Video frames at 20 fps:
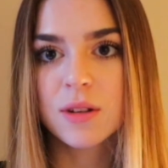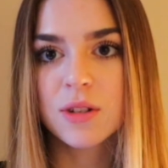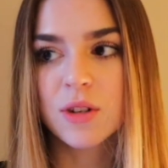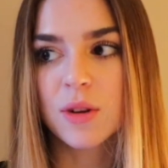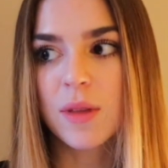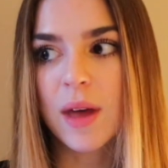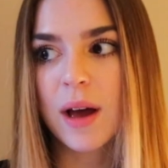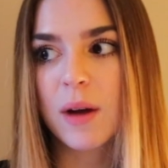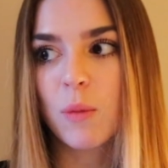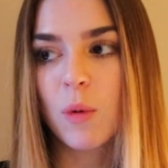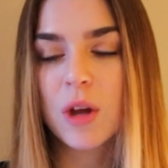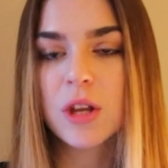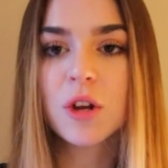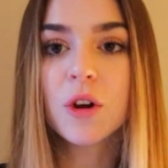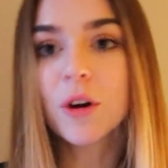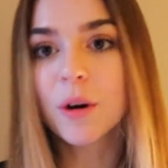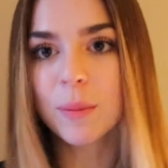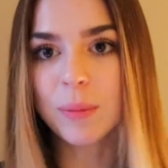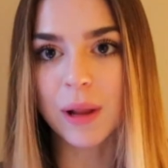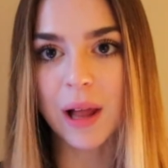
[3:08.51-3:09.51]
so that when
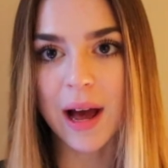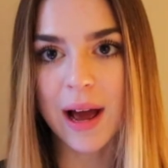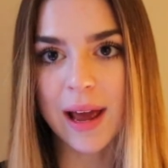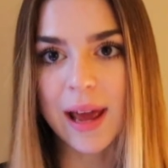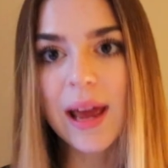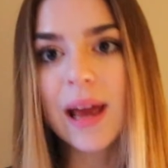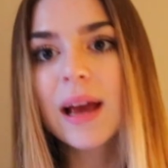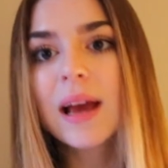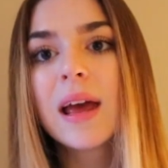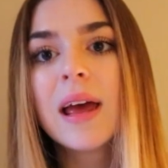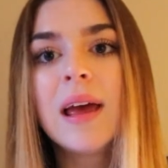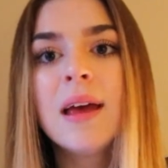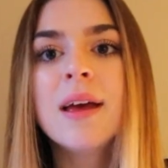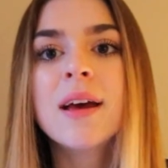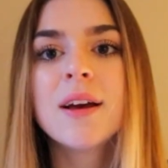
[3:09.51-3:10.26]
you're applying,